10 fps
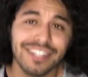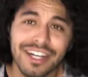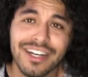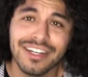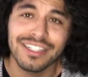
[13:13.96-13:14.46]

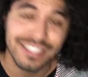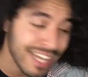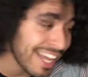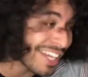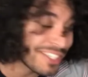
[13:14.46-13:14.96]
Oh
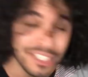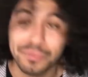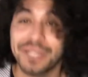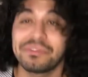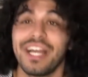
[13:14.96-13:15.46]
God,
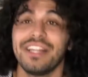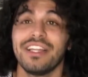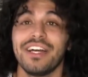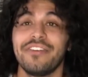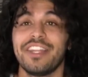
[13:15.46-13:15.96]
Goosebumps. I
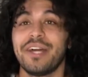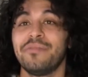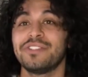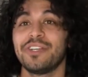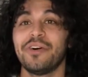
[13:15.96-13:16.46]
love them
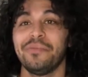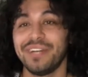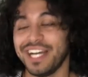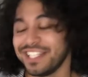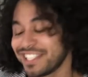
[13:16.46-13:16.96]
so
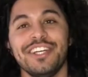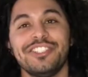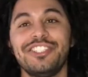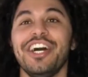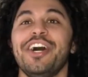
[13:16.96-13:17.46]
much.
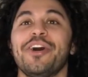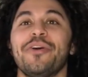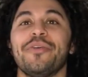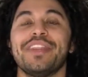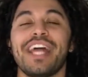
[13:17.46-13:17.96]

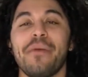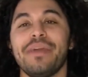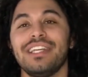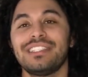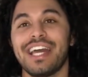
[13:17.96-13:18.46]
So with that
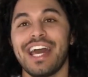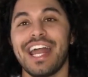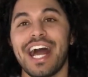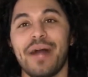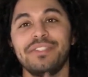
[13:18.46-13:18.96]
being
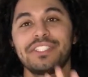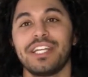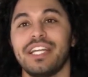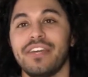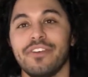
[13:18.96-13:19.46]
said, I'm just
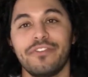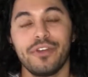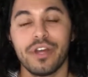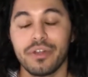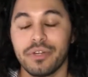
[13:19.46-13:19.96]
gonna give a
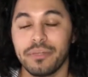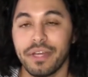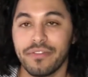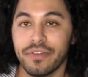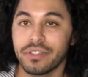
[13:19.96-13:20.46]
few other one of
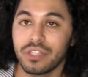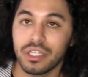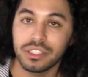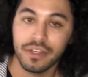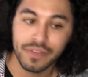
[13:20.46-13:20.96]
my favorite
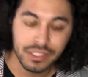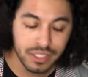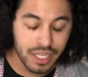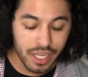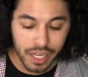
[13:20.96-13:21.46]
songs of
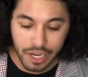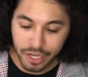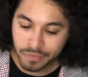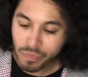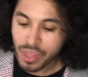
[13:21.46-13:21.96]
this
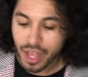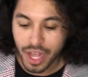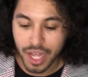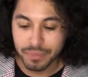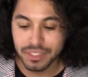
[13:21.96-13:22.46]
year.
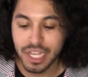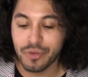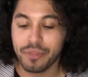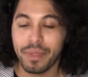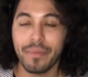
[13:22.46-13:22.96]

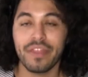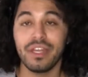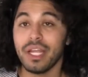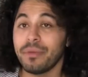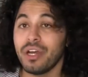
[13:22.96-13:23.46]
Stuck With Me by The
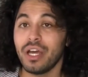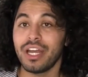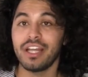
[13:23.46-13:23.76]
Neighborhood.